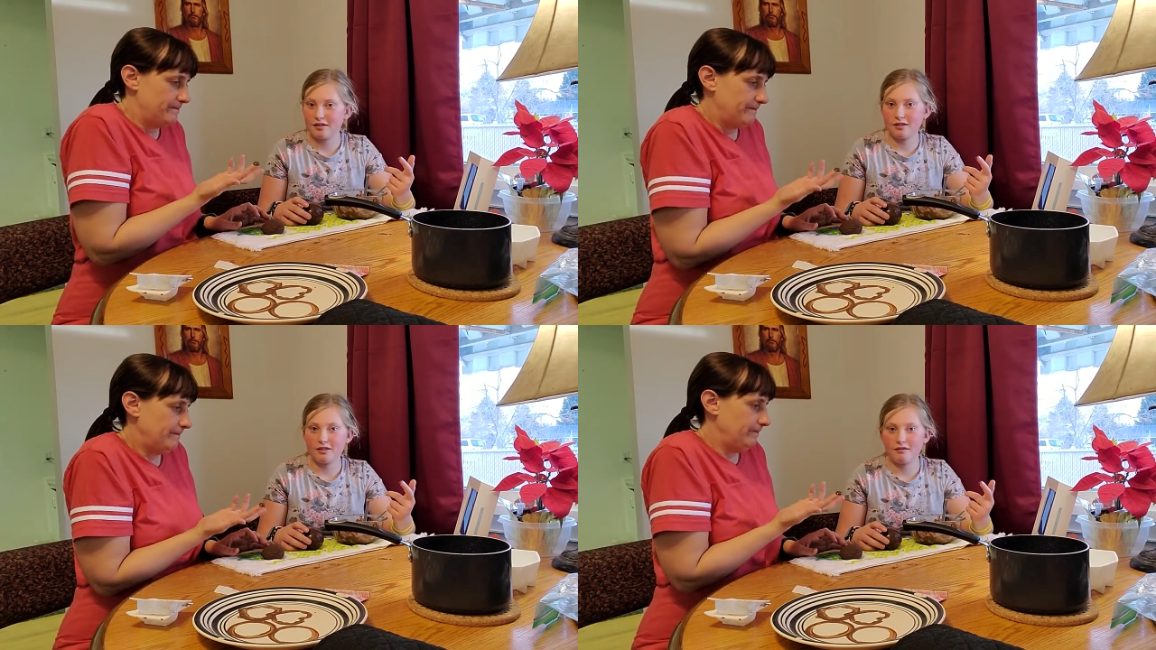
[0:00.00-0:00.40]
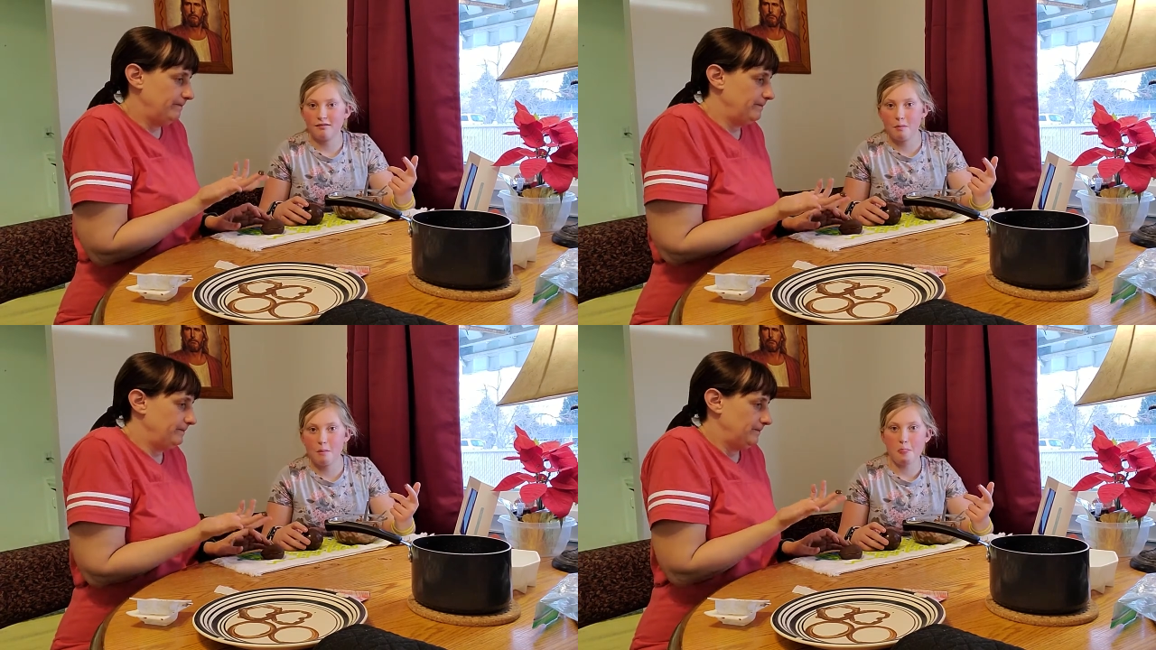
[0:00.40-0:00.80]

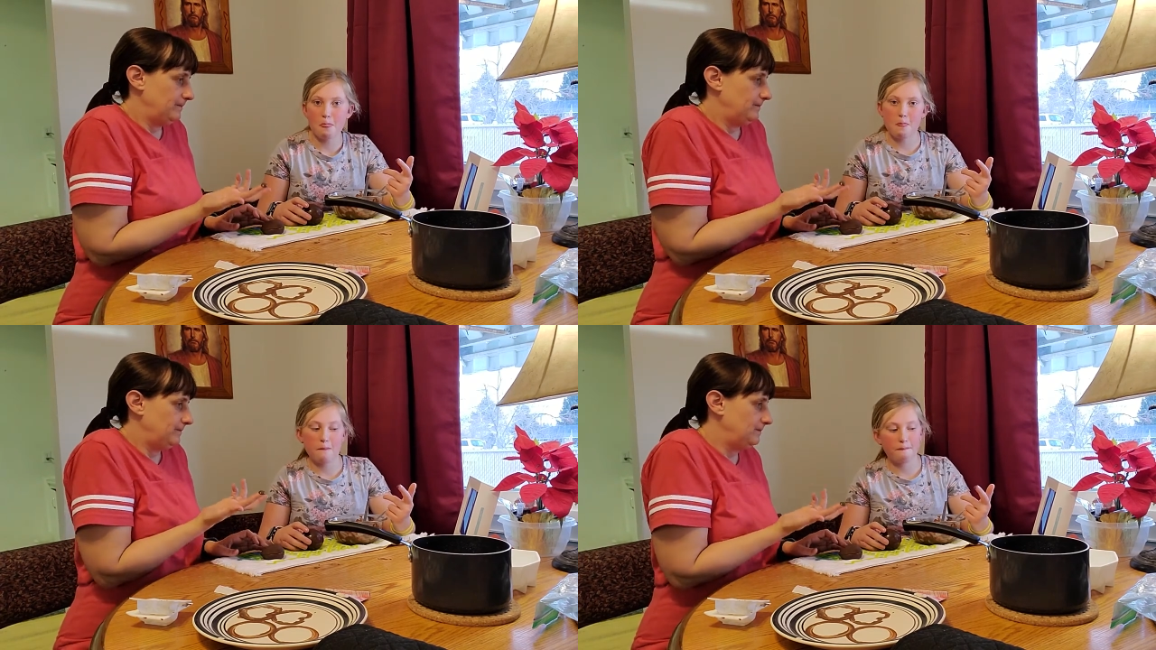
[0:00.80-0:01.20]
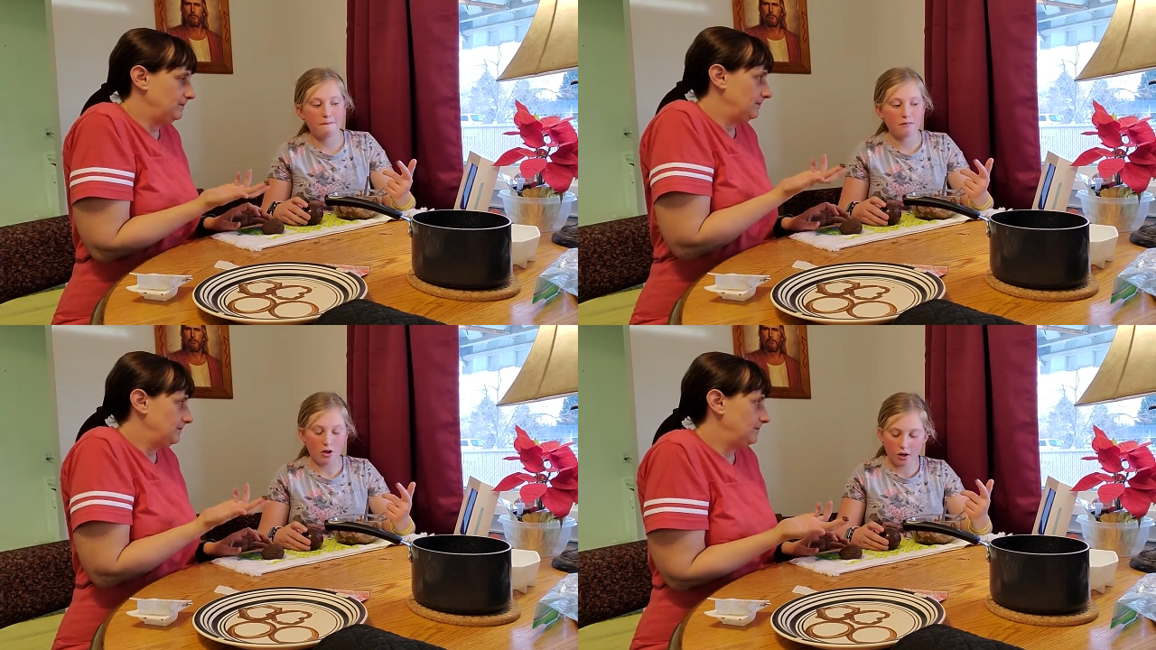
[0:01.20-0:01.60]

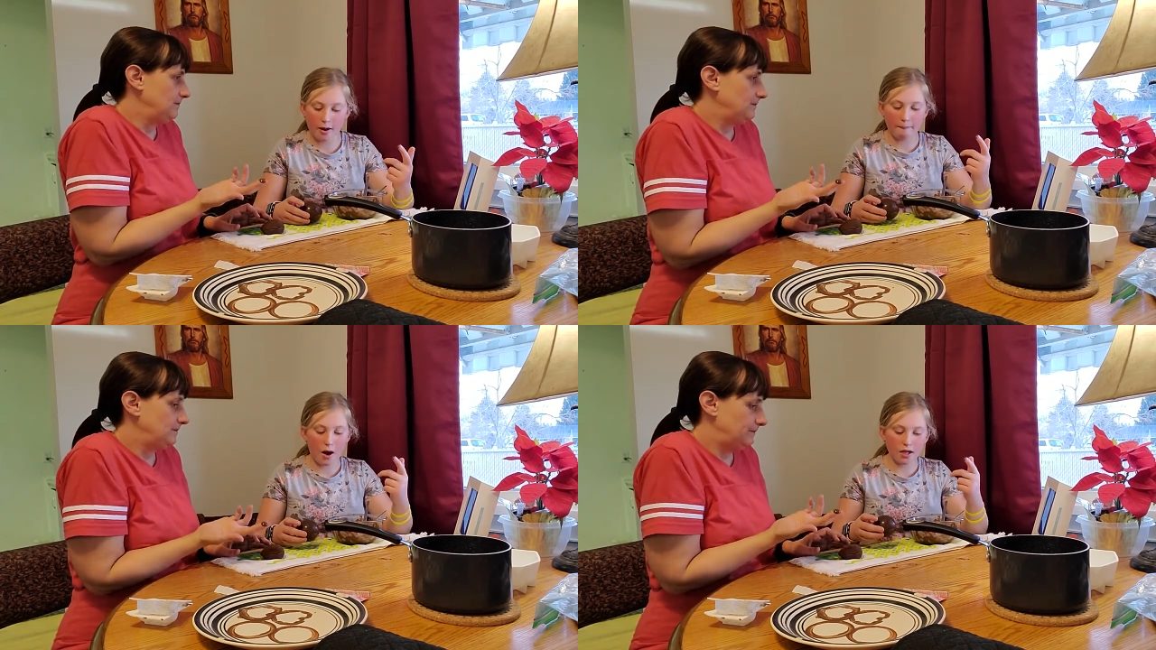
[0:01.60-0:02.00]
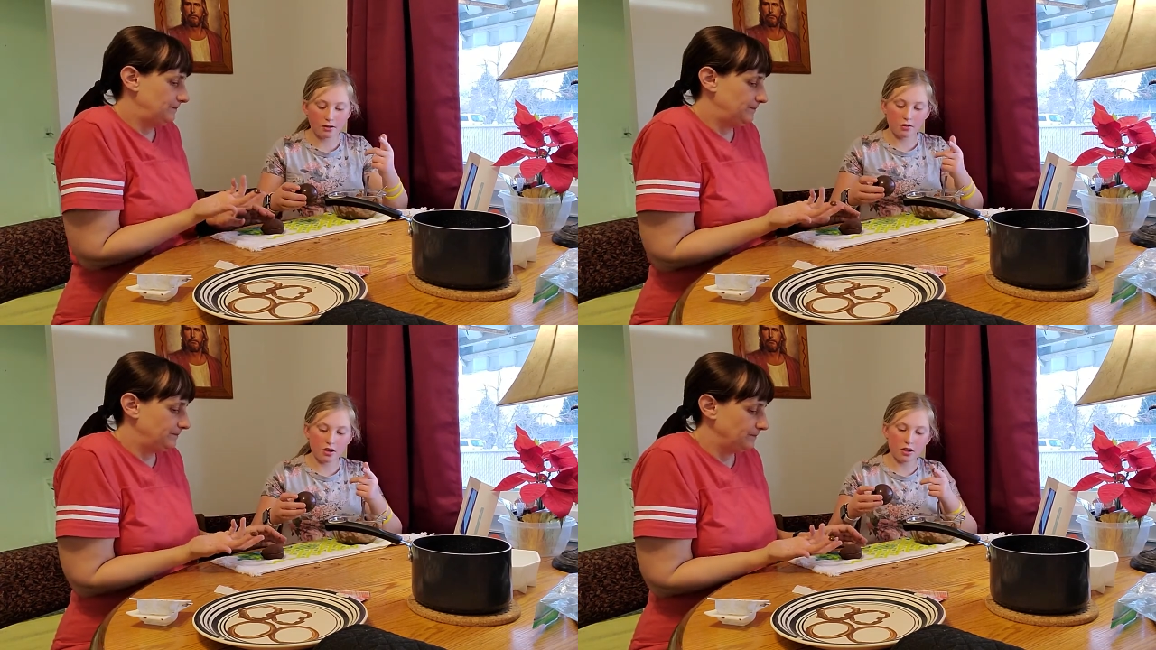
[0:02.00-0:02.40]
Speaker 1: mine's
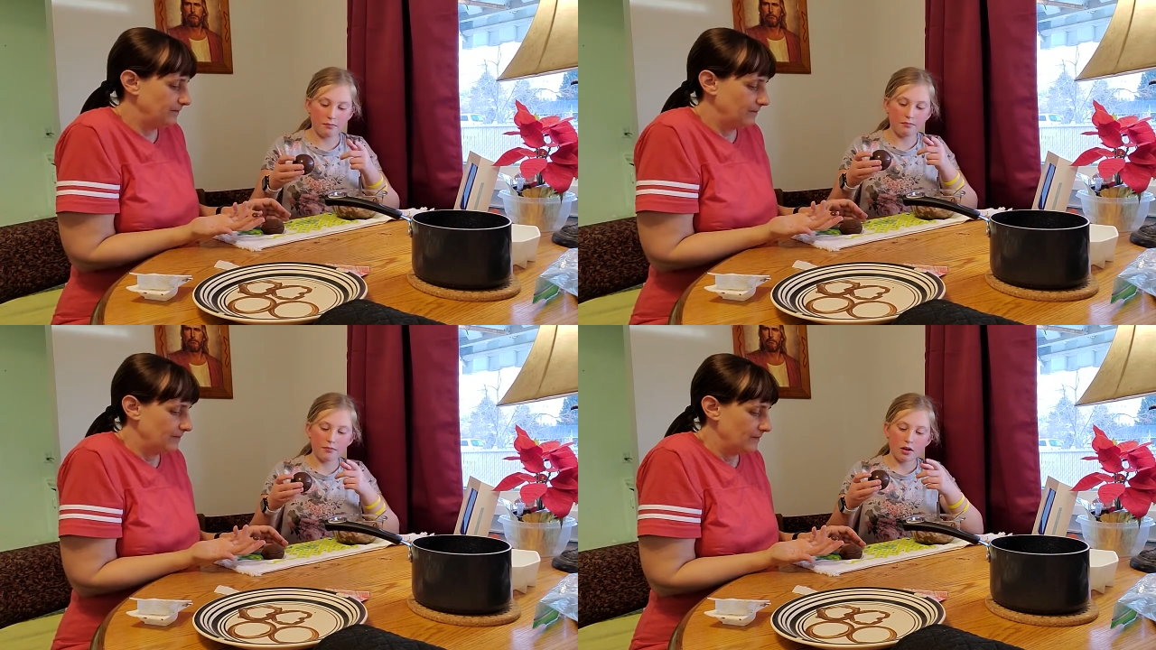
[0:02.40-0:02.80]
pretty good.